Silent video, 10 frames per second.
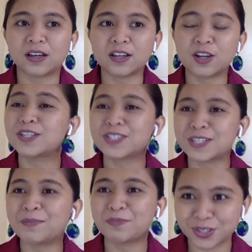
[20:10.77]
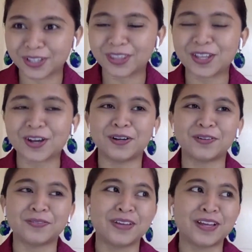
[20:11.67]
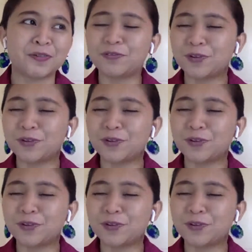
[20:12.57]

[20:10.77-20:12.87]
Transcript: the consumption of,